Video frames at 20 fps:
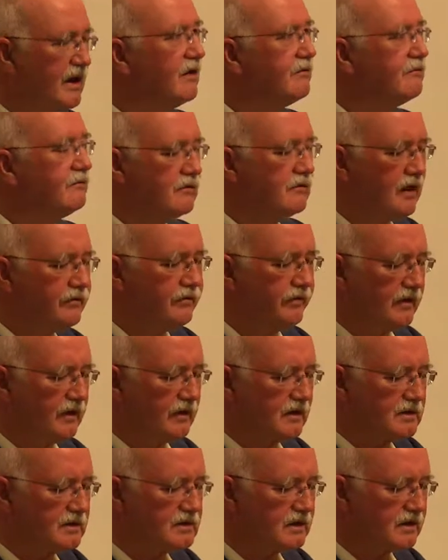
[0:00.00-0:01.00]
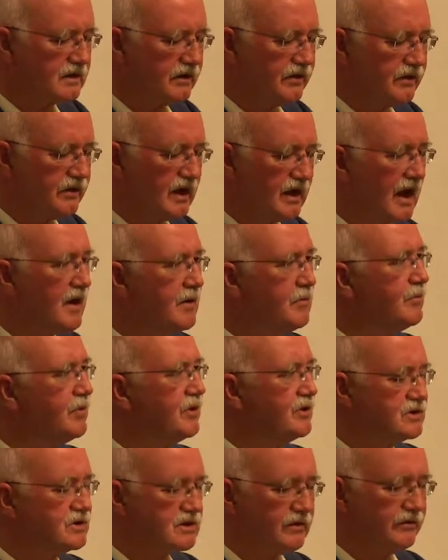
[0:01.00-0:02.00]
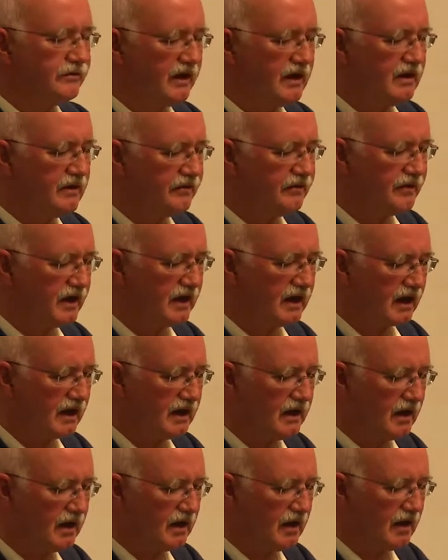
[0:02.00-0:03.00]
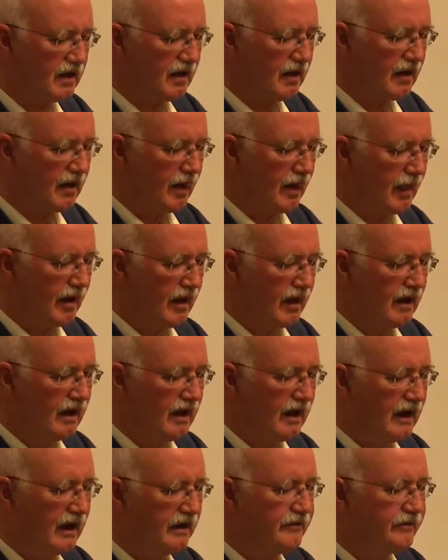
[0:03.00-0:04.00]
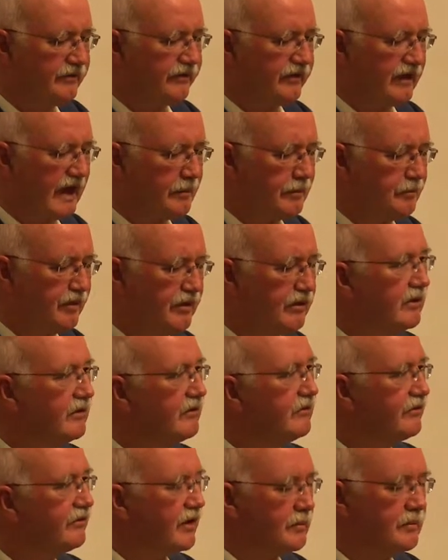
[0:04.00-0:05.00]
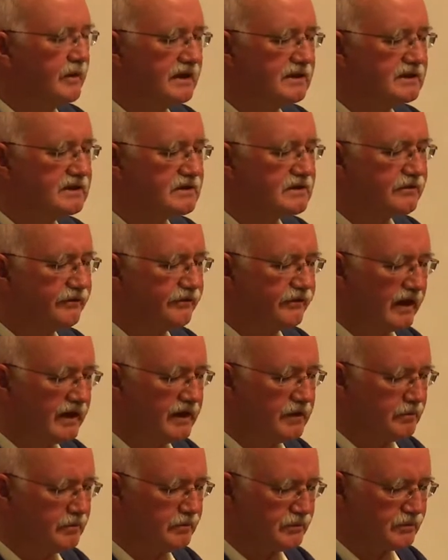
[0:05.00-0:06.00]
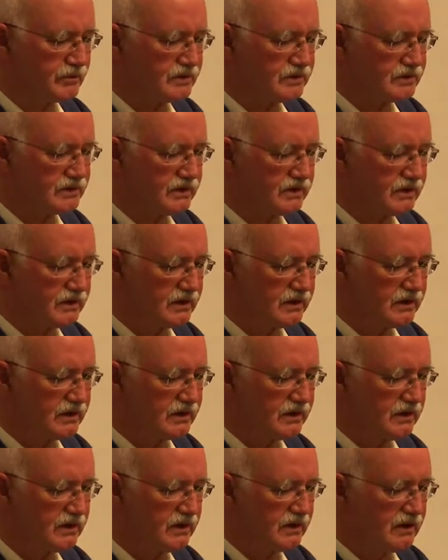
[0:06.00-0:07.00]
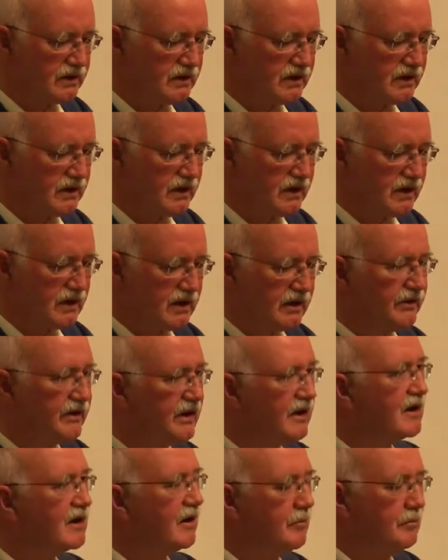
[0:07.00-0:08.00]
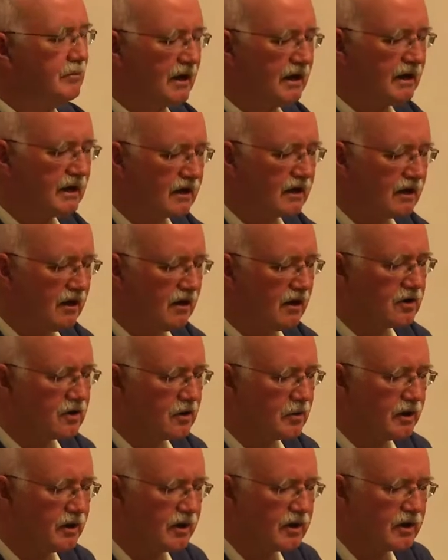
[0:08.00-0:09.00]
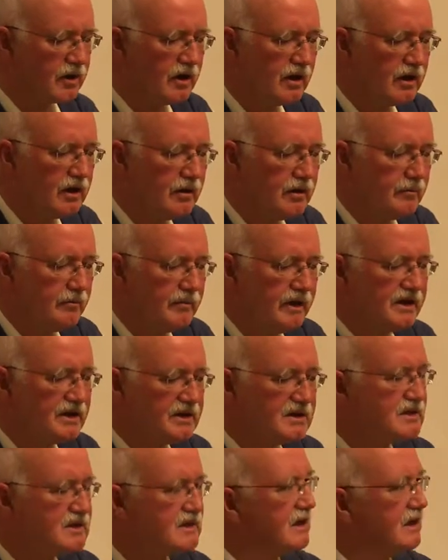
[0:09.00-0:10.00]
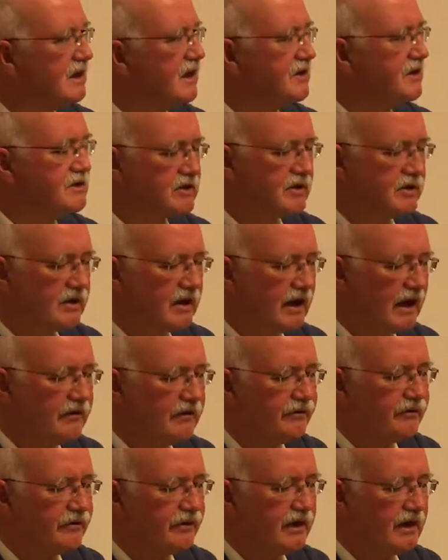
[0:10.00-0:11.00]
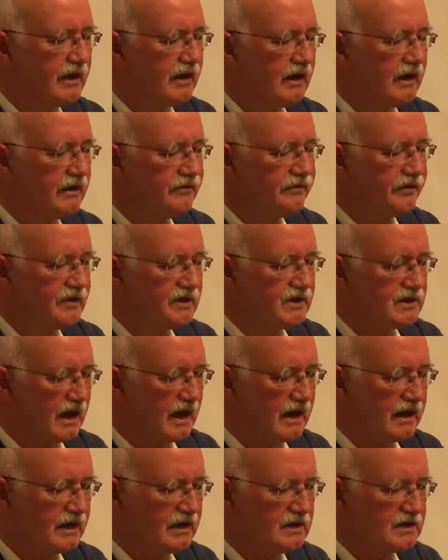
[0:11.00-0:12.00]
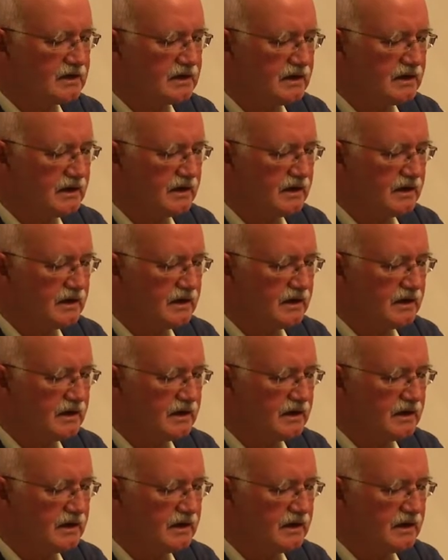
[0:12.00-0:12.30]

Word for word: have ruffled the embers of evening and flap from its flames. They come like clockwork minutes later every eventide